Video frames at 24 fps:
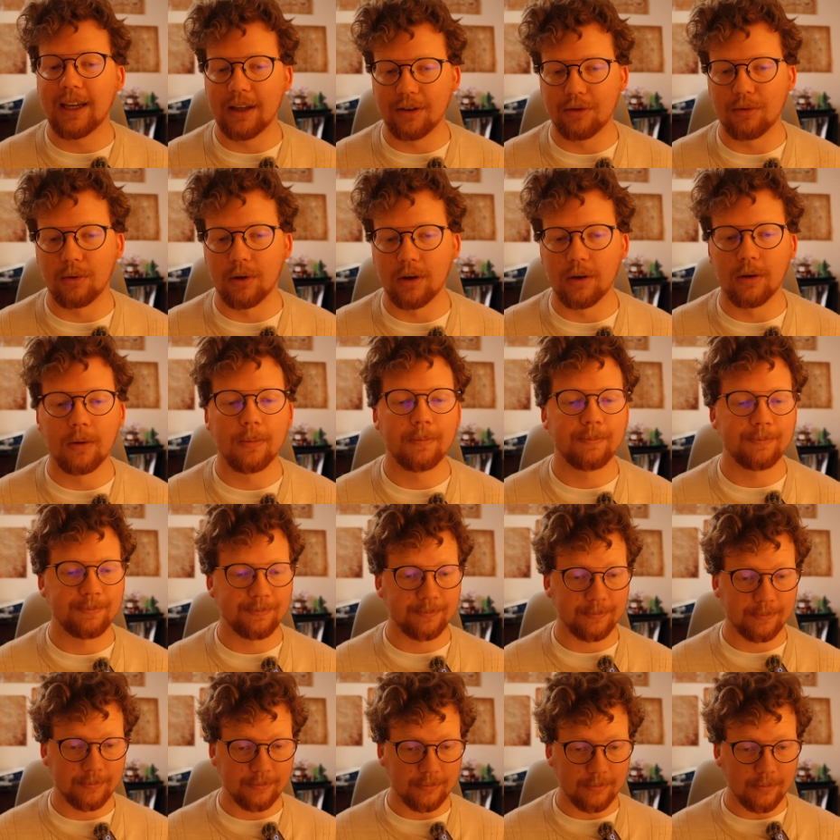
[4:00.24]
Israel.
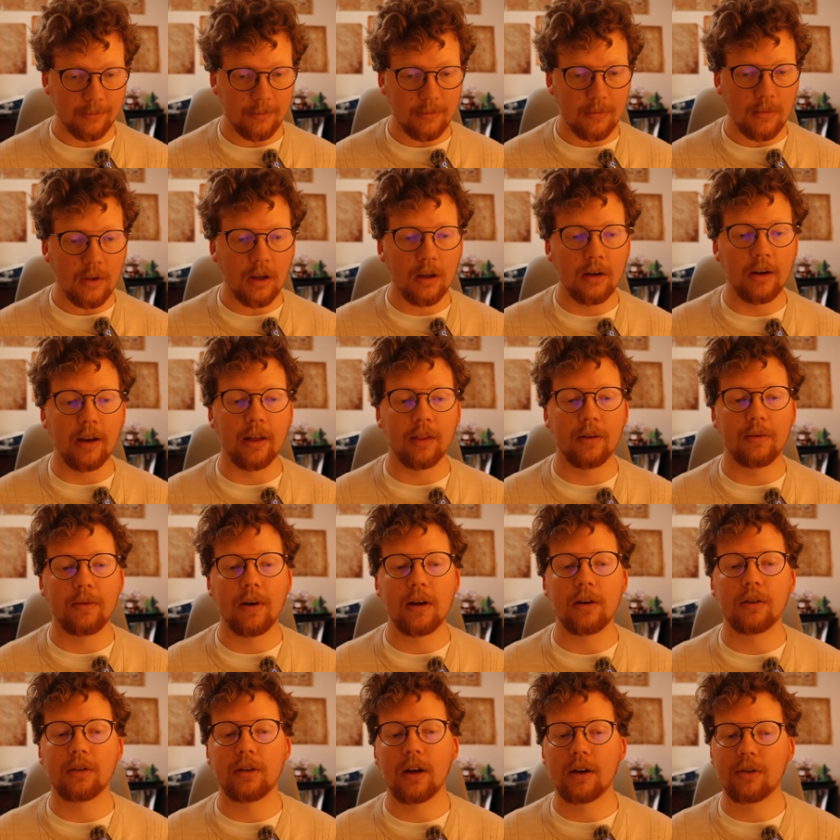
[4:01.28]
Now, the
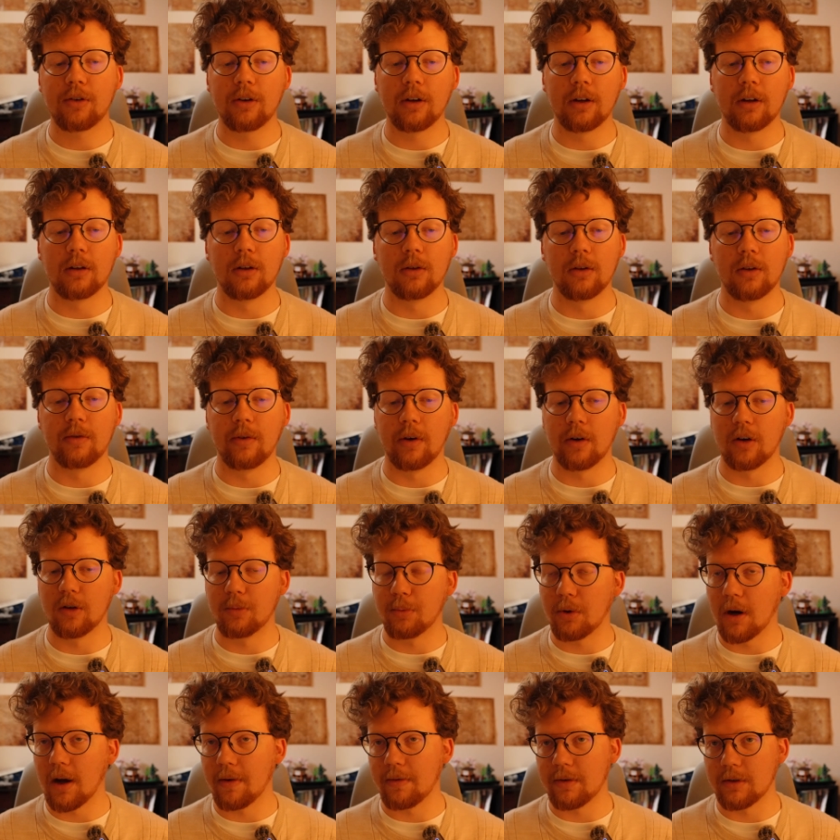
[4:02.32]
final section includes various
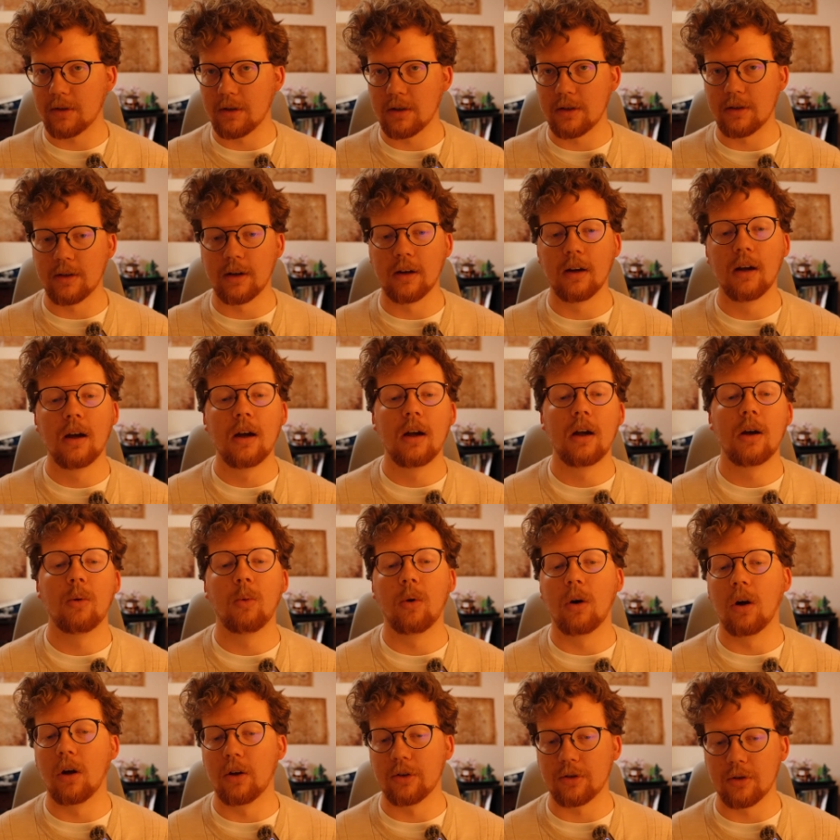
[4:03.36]
prophecies that,
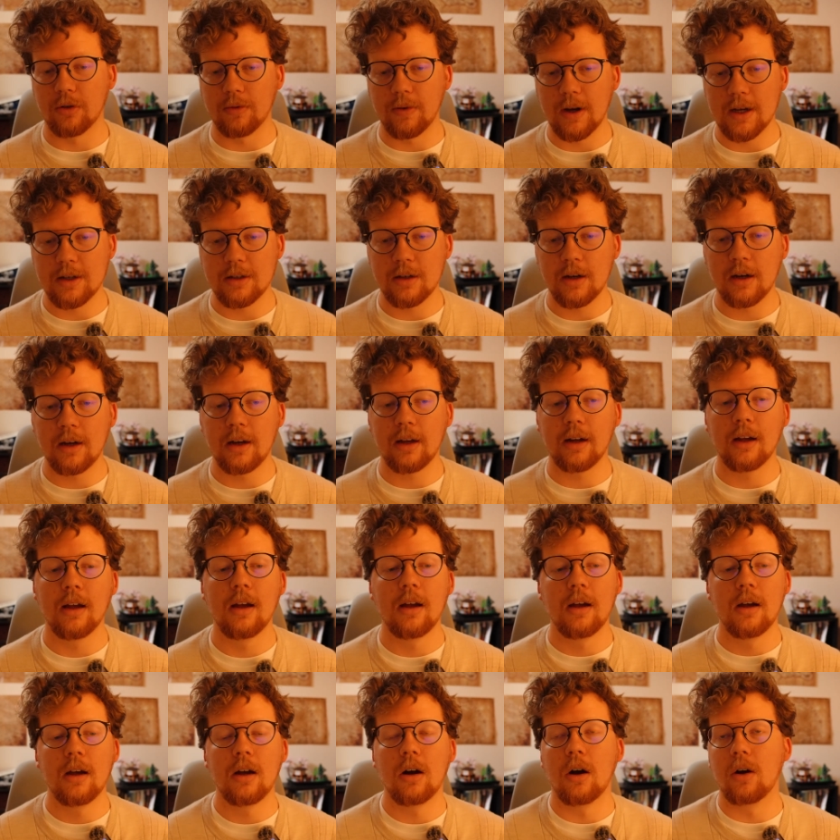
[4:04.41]
while also fascinating,
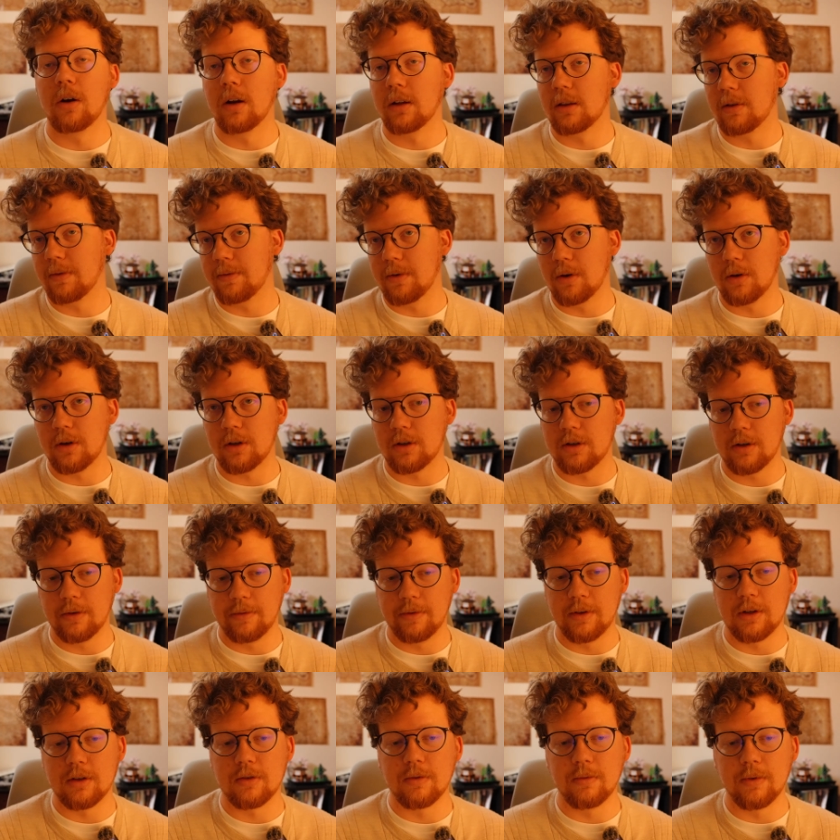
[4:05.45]
are not the focus
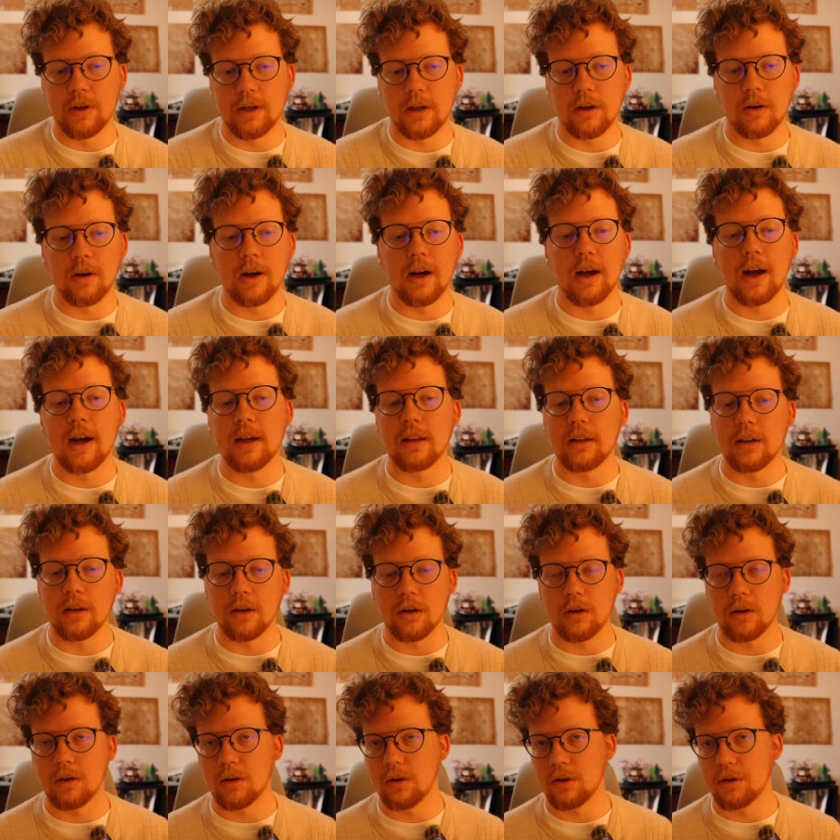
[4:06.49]
of this video. I highly
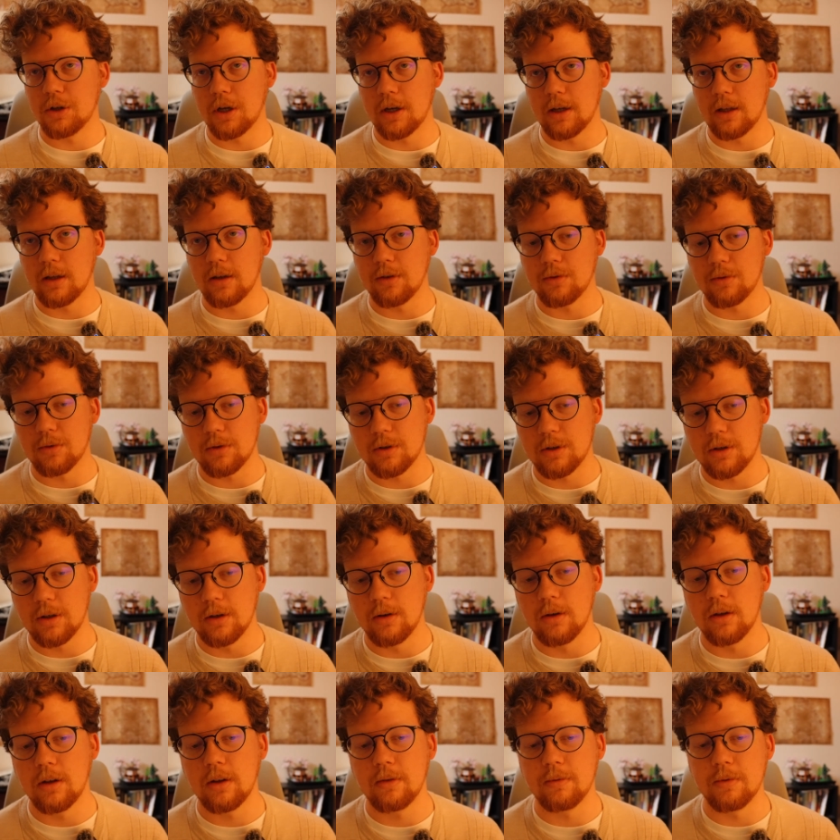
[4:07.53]
encourage any
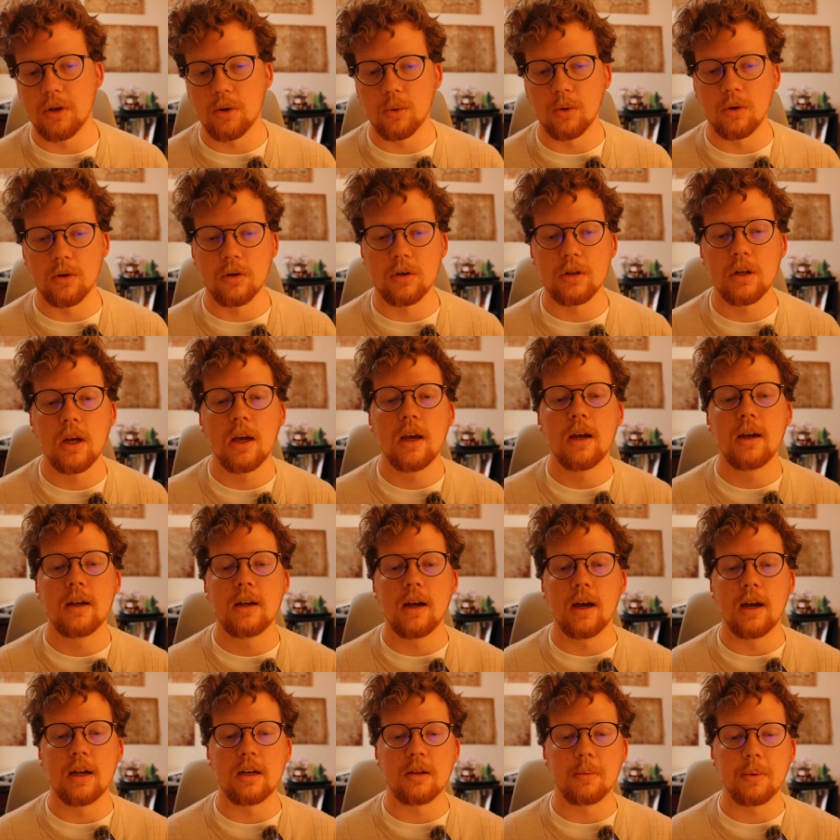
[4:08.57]
interested viewers
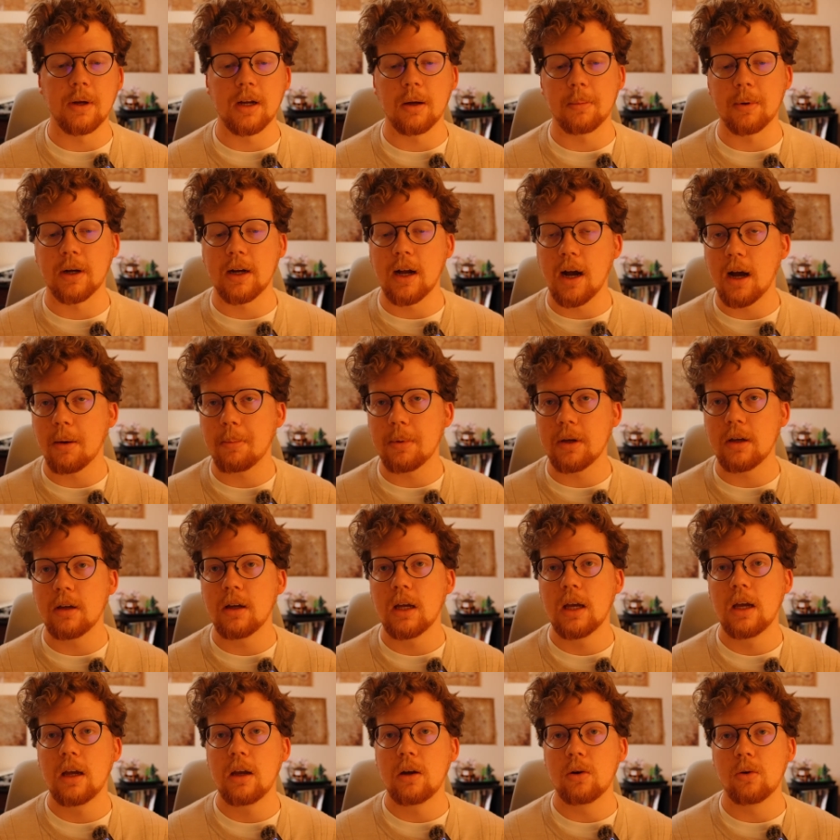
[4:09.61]
to pick up a
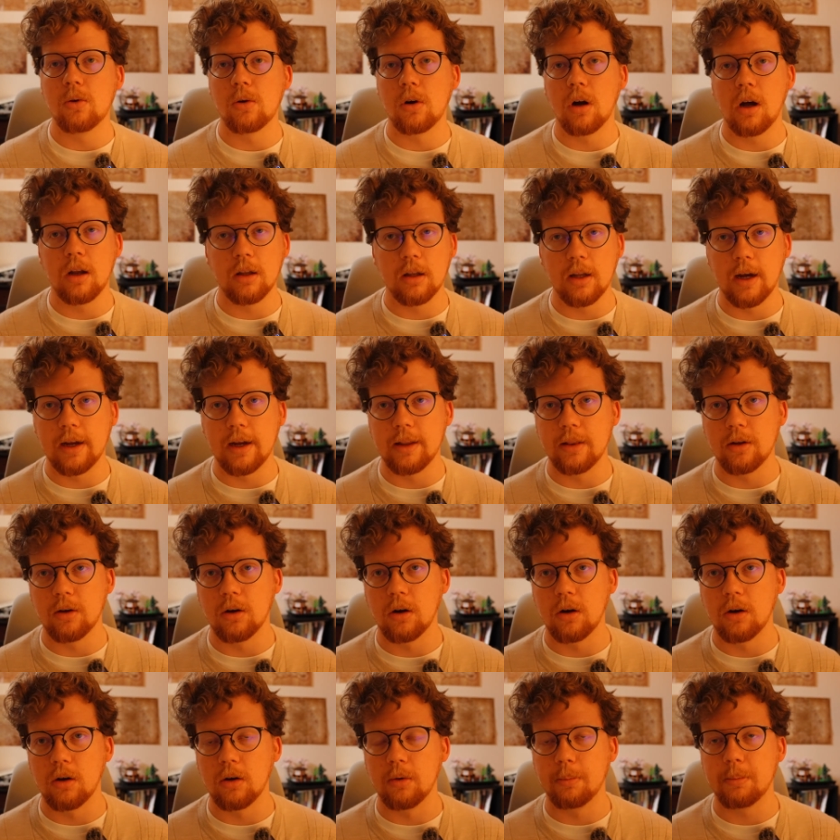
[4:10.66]
copy, or online there
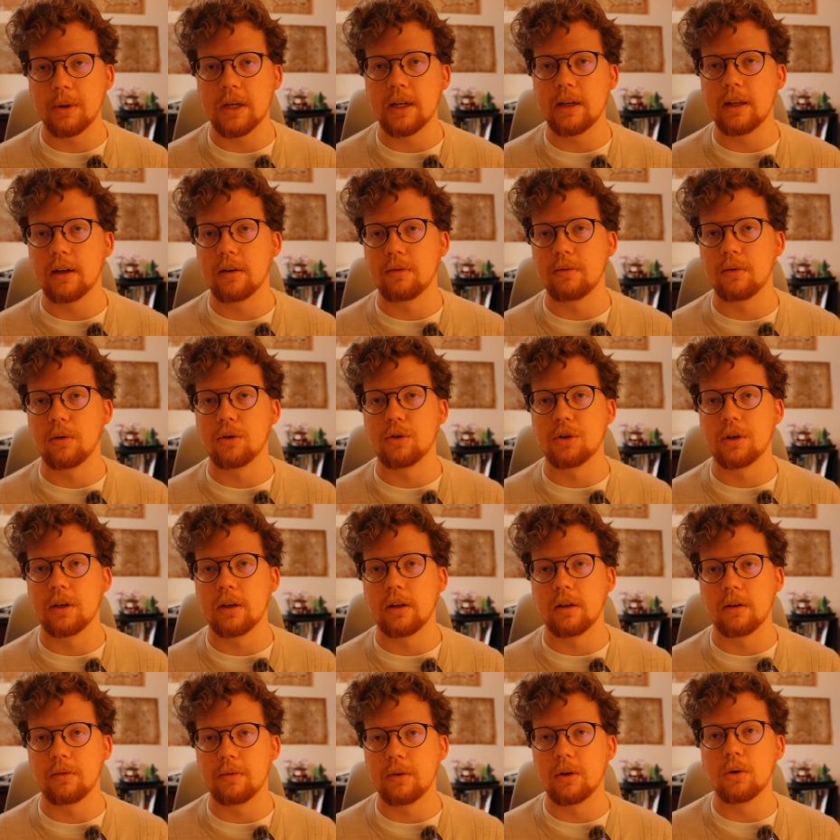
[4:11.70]
are PDF
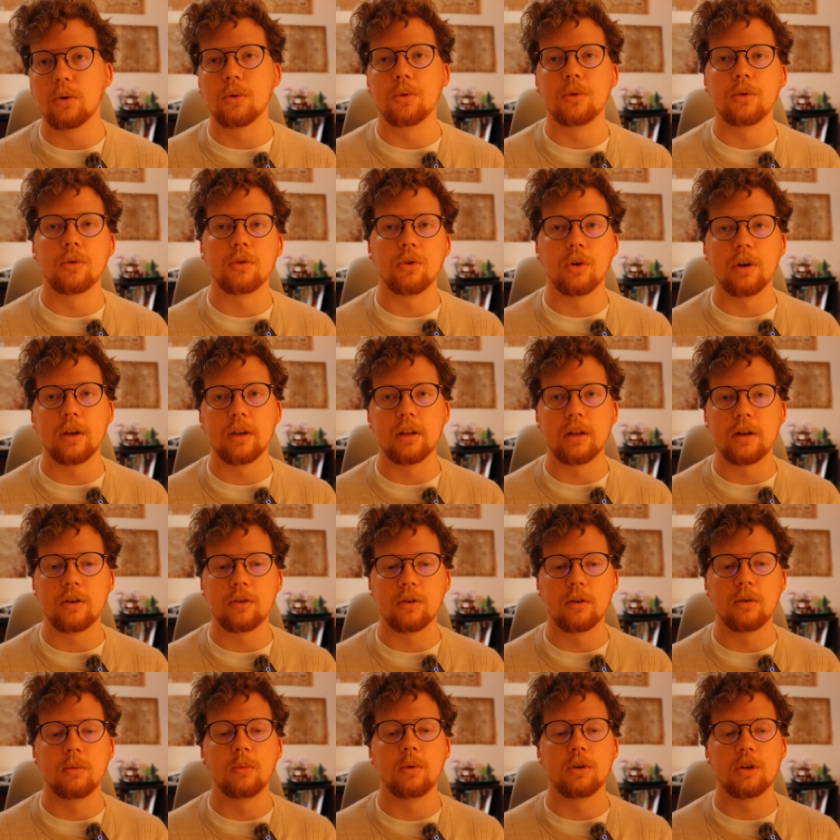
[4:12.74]
versions of the older
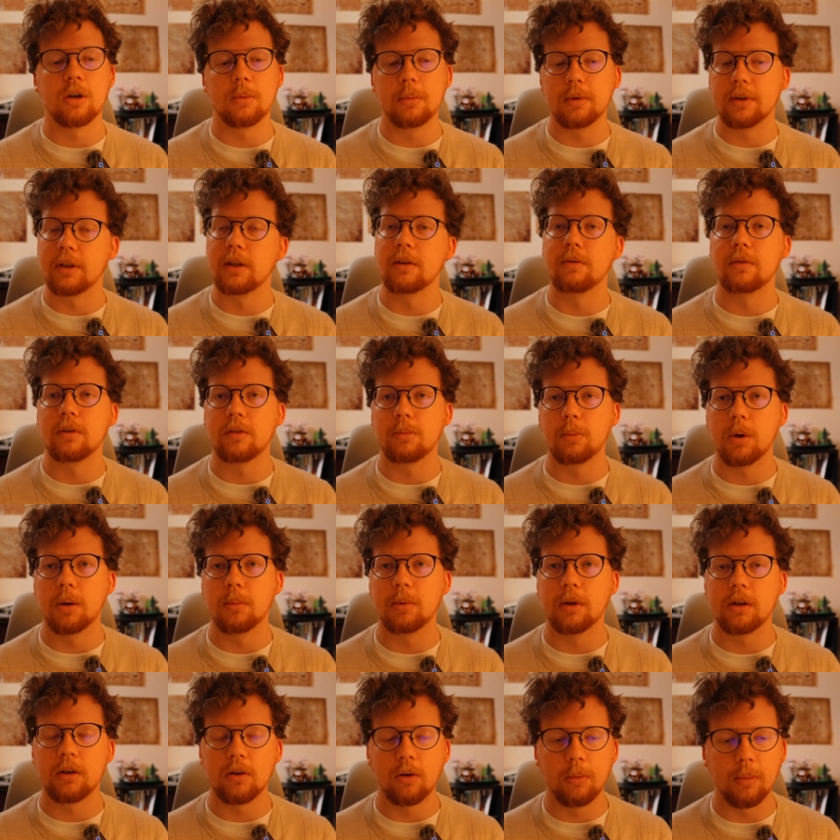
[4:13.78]
translation, which I believe is
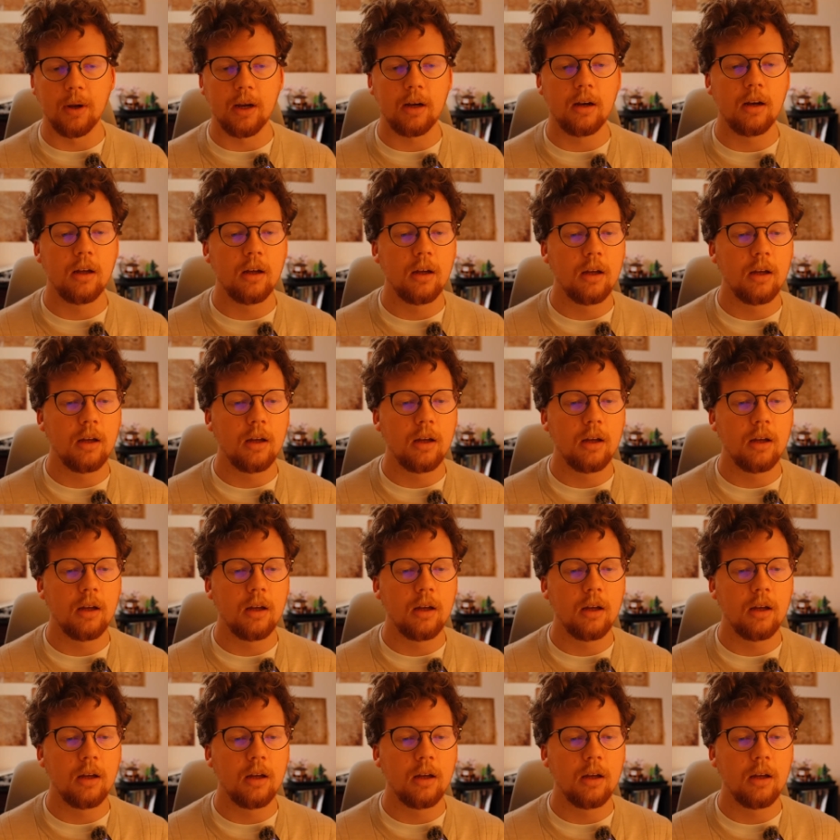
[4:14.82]
public domain.